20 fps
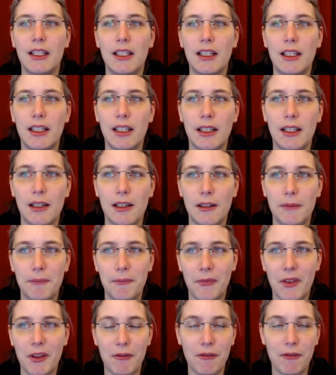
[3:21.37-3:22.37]

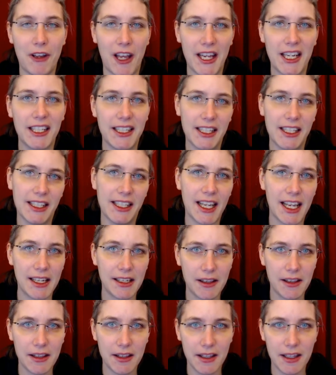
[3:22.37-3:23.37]
um, finally
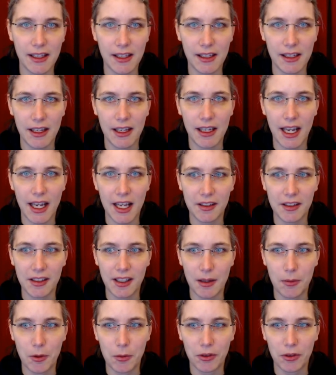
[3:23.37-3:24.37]
again the the last
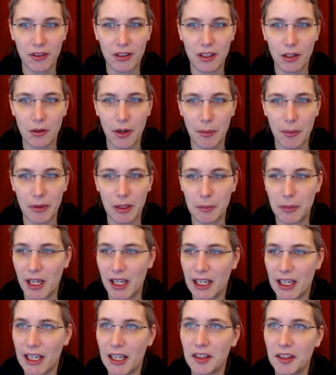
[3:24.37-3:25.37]
time i was interrupted by
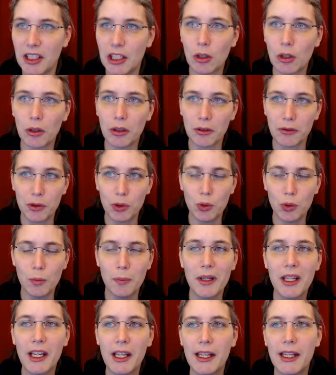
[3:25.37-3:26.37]
the nasty cold of
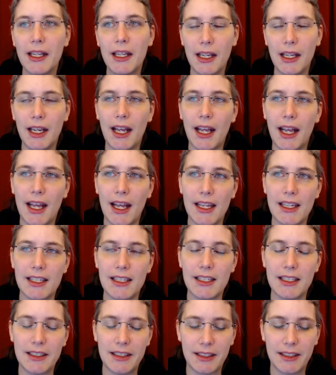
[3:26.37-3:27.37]
doom
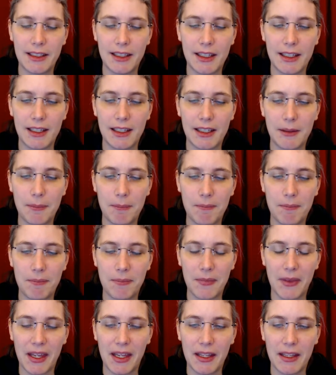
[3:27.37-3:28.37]
and um,
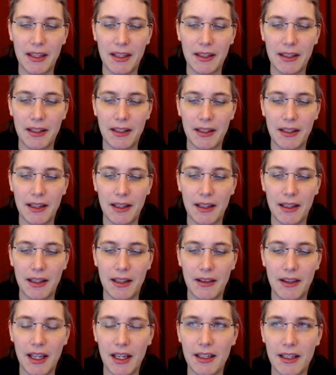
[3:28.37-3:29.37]
uh,
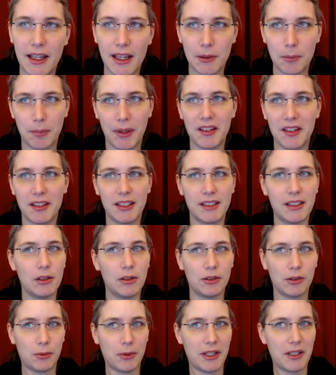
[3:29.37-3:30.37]
that that basically
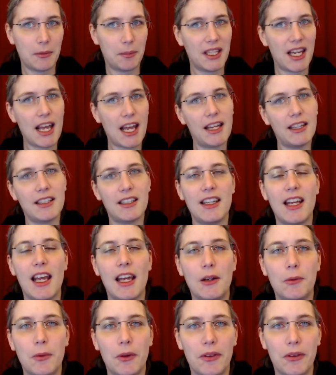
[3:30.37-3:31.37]
also went a bit hand in
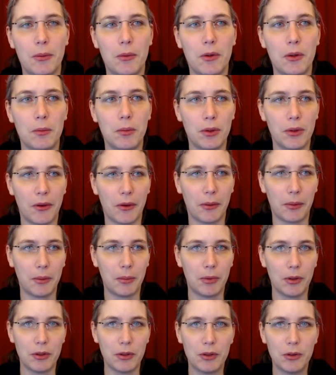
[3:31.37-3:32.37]
hand with the
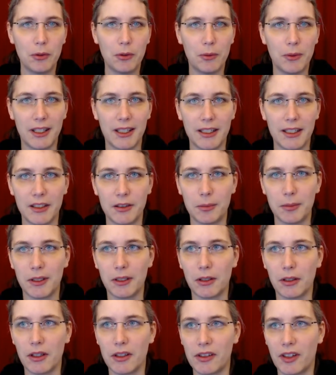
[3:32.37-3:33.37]
1.3.2 release
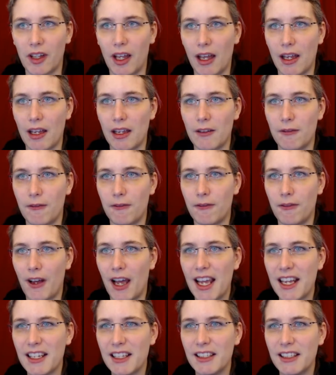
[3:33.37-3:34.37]
because I
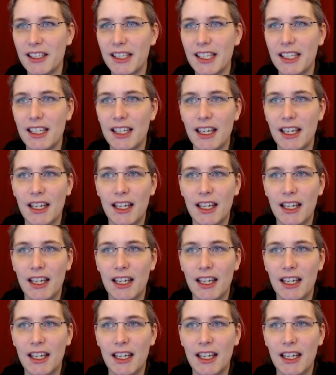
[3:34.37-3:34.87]
finally